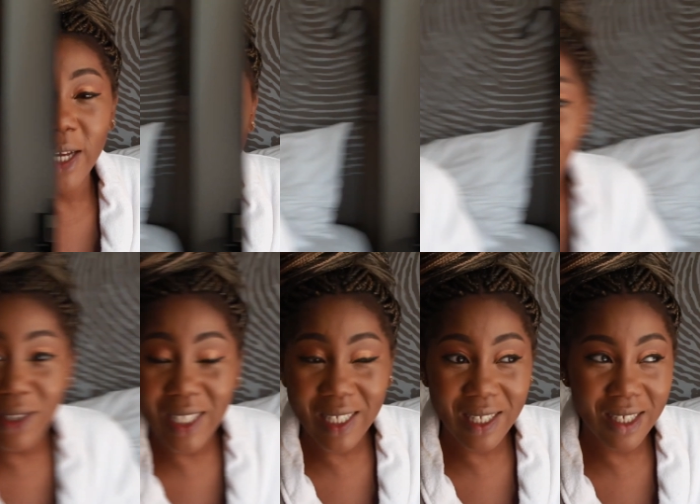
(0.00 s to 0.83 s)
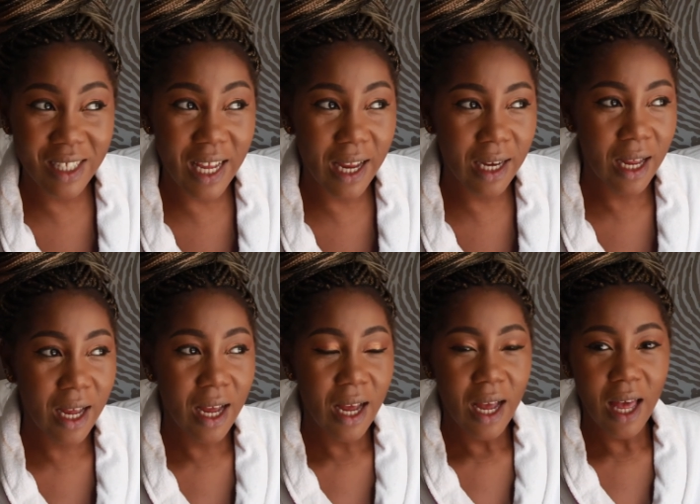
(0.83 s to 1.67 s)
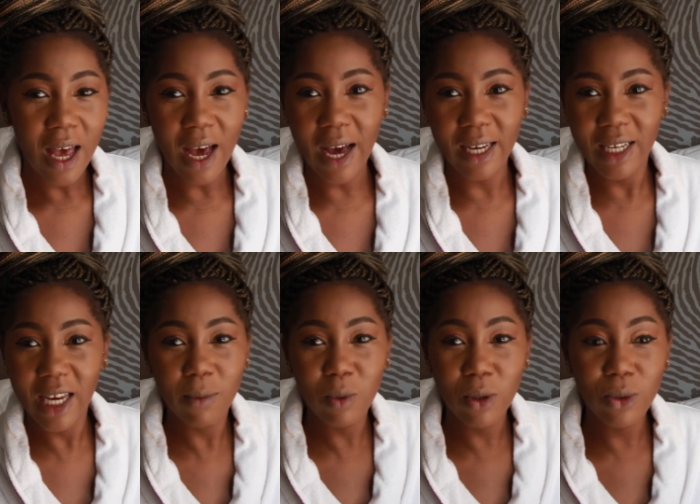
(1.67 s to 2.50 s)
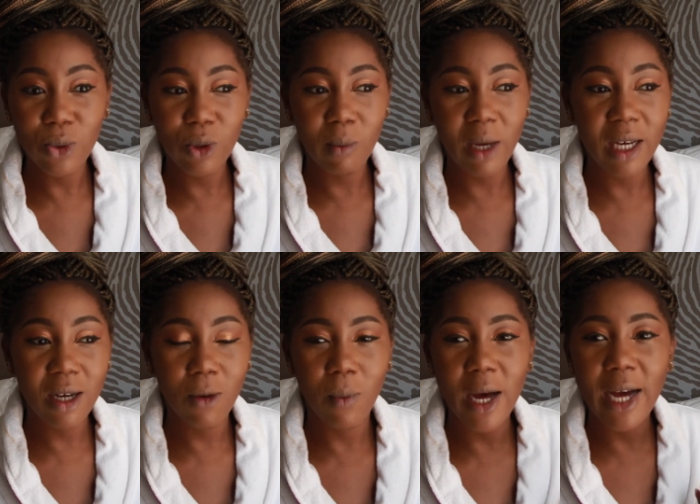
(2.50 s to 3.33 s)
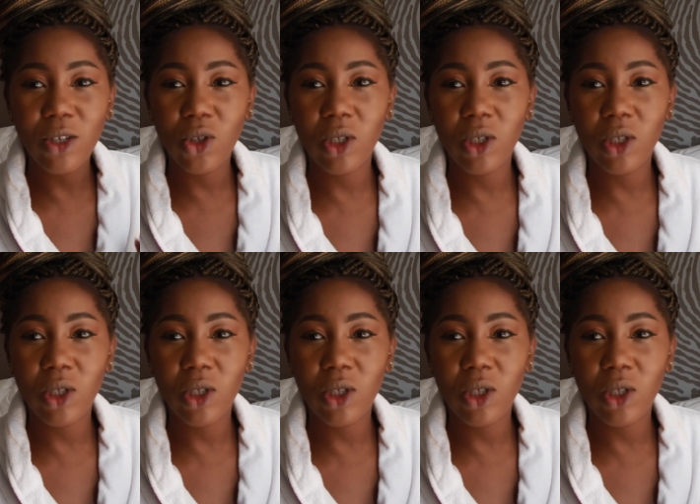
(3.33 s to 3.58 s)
And ever since then, I kept on doing makeup. I